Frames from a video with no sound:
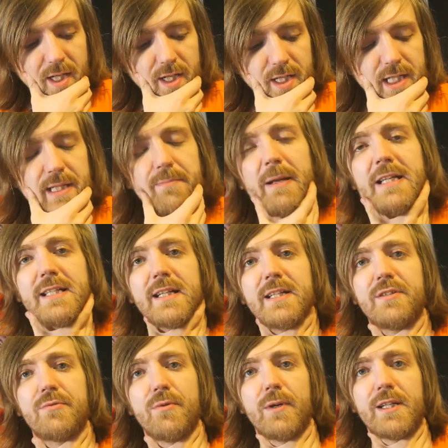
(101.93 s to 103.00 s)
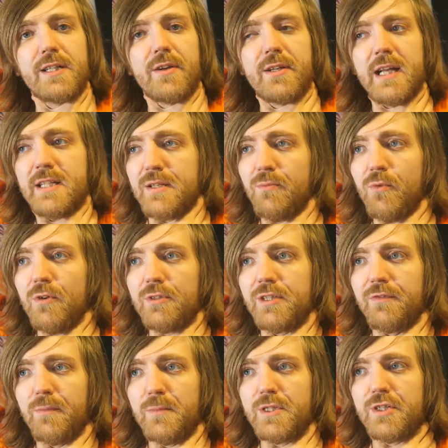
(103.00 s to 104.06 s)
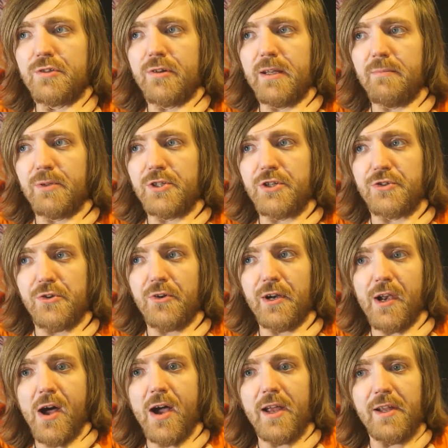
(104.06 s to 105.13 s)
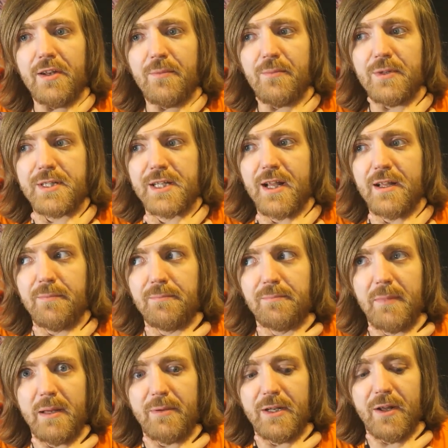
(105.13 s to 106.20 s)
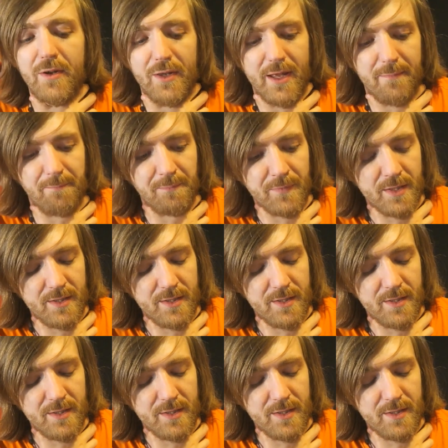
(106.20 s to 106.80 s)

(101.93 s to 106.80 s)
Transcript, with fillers: she basically she wanted to go and get some water from a stream, but she saw a lion and was like, hmm, maybe not then.